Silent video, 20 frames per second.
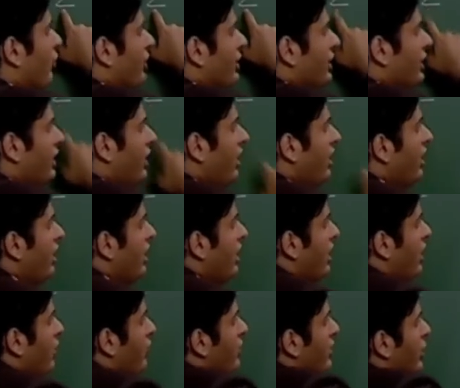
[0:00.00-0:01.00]
here,
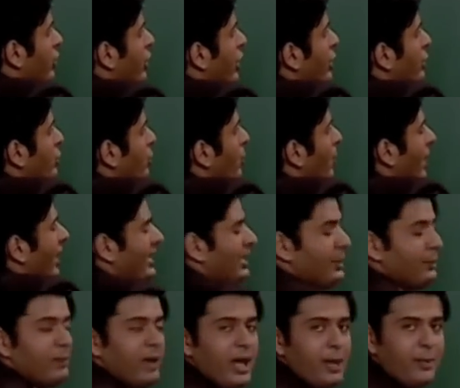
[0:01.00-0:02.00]
we are going to
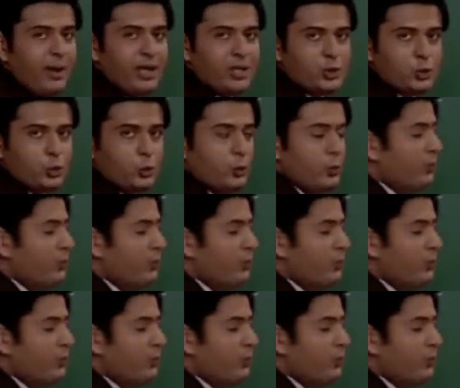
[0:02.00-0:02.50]
multiply by 2.